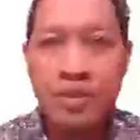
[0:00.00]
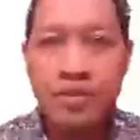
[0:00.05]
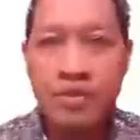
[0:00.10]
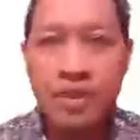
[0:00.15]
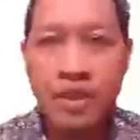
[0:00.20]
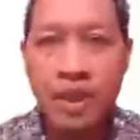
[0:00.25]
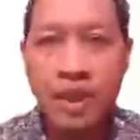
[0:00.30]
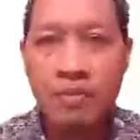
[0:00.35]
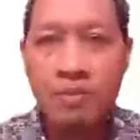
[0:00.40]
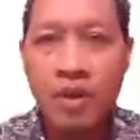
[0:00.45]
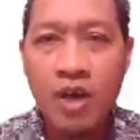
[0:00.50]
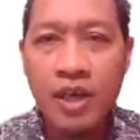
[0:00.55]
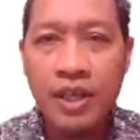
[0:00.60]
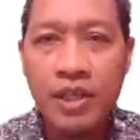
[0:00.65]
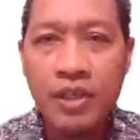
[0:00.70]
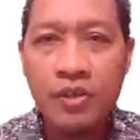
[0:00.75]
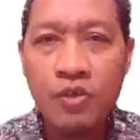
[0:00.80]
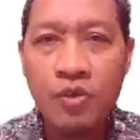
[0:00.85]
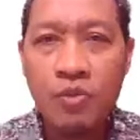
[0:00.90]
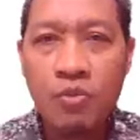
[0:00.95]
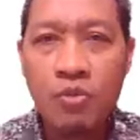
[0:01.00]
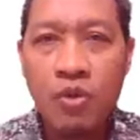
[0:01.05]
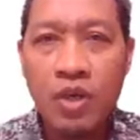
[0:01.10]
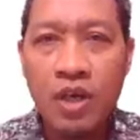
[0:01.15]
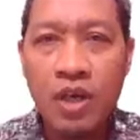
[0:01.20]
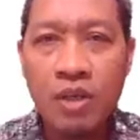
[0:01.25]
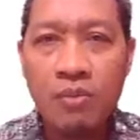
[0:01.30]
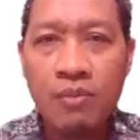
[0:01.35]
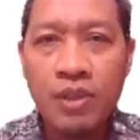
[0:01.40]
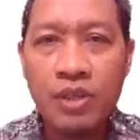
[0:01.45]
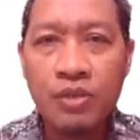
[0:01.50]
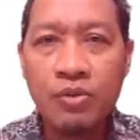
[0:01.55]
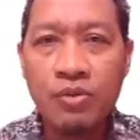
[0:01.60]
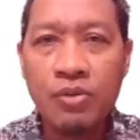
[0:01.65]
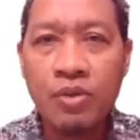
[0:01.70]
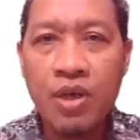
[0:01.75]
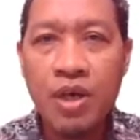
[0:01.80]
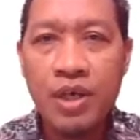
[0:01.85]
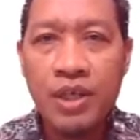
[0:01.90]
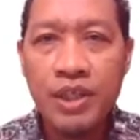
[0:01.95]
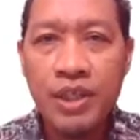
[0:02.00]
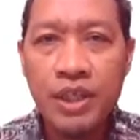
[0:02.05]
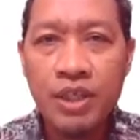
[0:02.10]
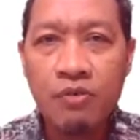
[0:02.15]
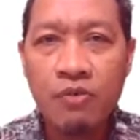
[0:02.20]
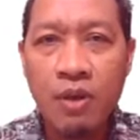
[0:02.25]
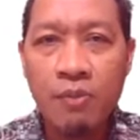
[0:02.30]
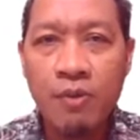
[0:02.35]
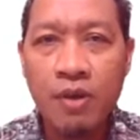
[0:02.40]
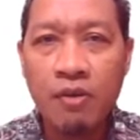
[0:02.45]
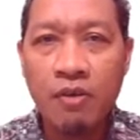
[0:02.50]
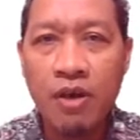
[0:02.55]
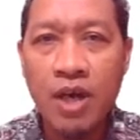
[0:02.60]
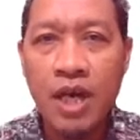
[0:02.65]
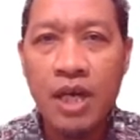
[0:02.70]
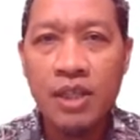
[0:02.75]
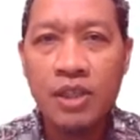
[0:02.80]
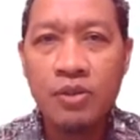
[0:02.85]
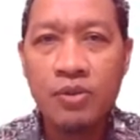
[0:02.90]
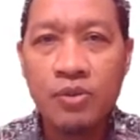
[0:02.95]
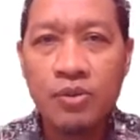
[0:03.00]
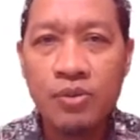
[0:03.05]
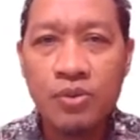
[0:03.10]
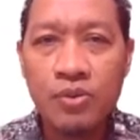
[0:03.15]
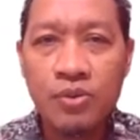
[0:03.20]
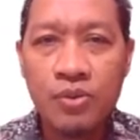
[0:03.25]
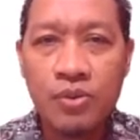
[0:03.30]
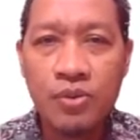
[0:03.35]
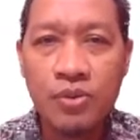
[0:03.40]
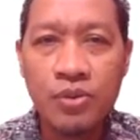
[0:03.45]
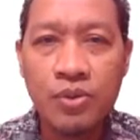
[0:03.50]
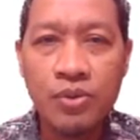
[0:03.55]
Assalamualaikum warahmatullahi wabarakatuh.